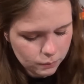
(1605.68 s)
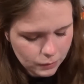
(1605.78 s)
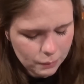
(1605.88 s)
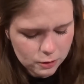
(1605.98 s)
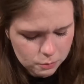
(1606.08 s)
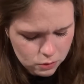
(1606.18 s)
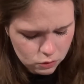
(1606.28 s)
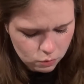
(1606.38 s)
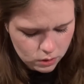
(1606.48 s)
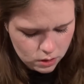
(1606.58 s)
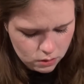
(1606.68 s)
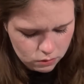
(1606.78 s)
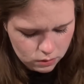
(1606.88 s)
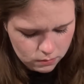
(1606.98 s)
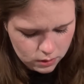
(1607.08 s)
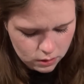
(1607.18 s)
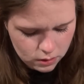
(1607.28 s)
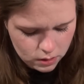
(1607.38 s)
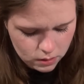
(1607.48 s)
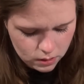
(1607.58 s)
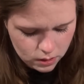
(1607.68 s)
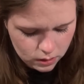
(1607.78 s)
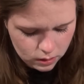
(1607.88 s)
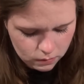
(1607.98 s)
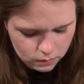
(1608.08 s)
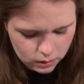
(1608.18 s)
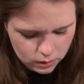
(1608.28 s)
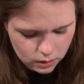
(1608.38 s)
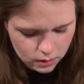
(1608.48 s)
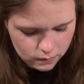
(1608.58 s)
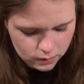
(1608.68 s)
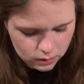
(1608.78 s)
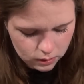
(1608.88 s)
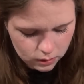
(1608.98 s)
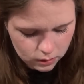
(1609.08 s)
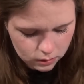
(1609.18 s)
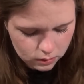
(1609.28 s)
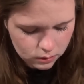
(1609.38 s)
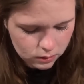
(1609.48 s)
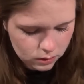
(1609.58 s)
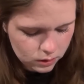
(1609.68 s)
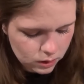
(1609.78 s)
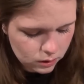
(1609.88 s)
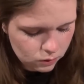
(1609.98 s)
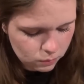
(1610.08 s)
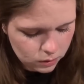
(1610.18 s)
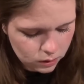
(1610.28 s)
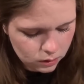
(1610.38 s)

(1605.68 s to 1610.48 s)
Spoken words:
I must be sweaty or something. Do you hear that? Like, the glove is, like, sticking to me.